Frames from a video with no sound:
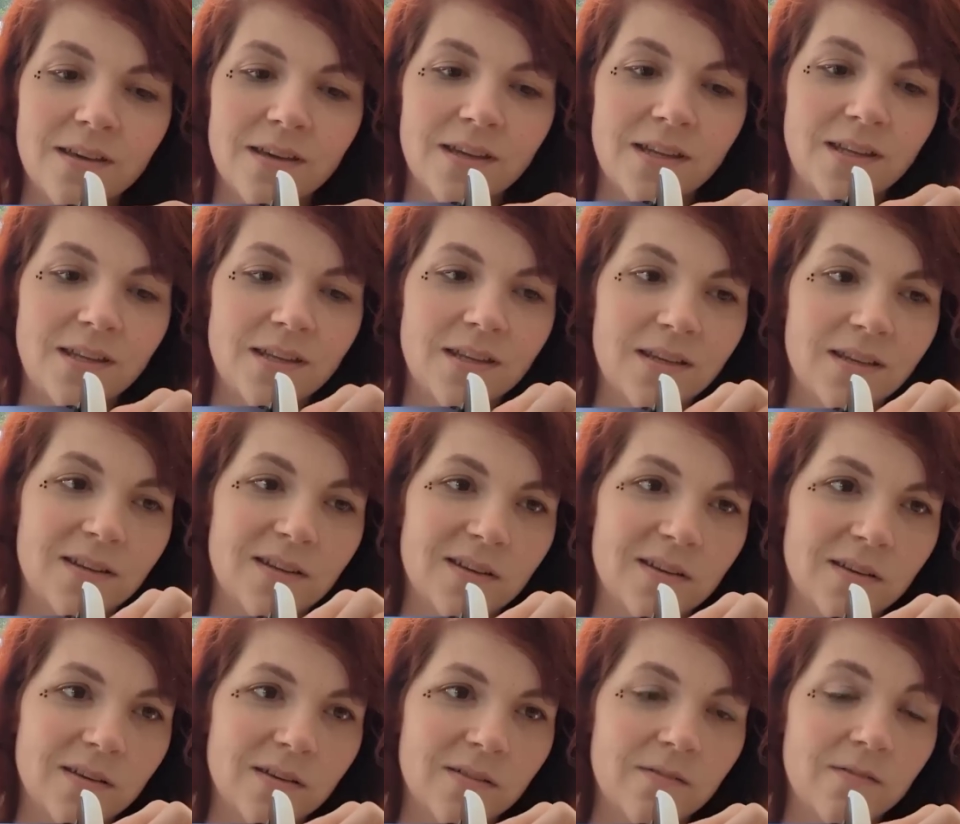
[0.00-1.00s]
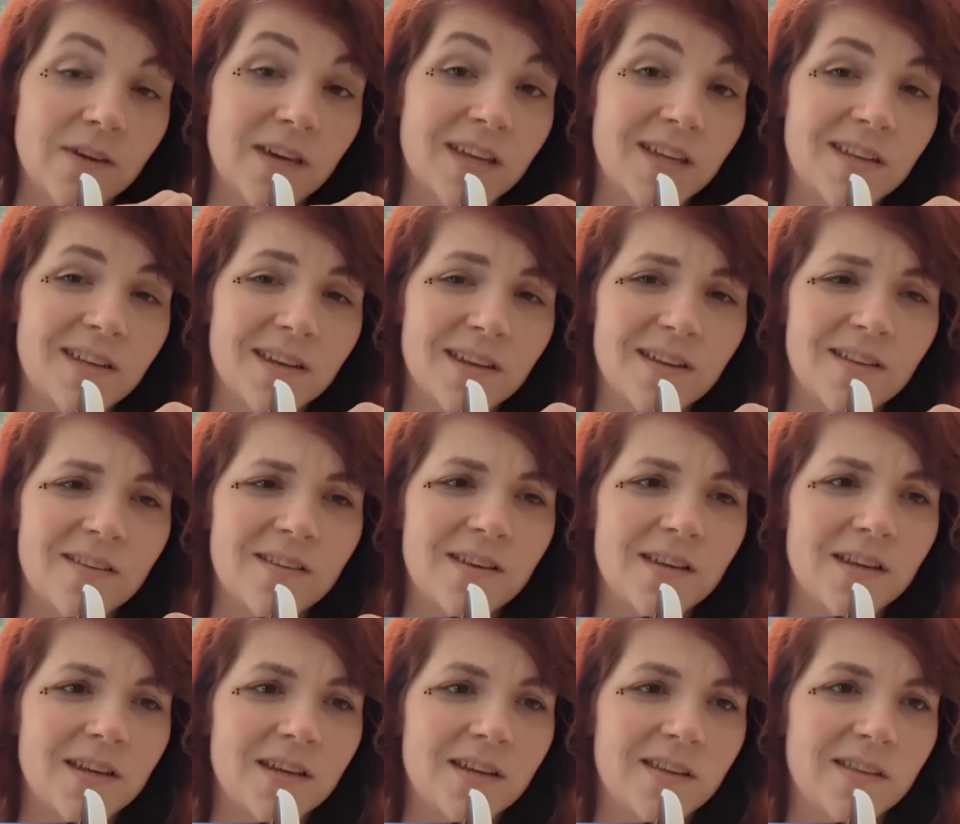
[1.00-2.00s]
I did a Valentine's
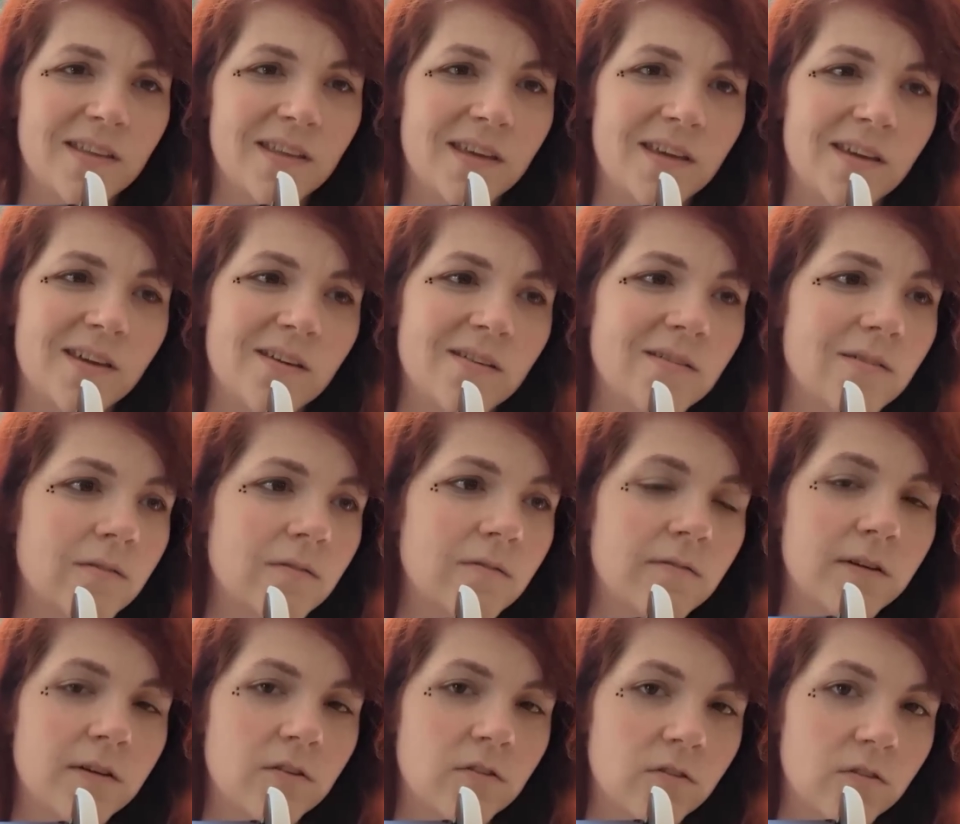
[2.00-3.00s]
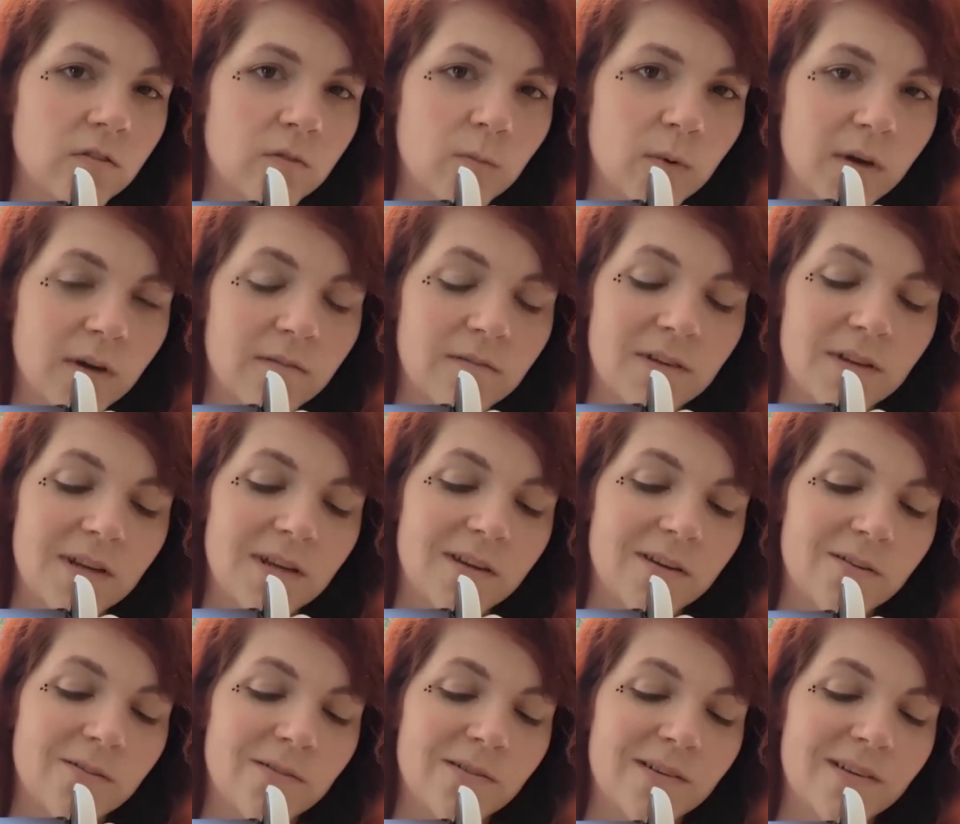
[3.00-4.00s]
Day facial spa video,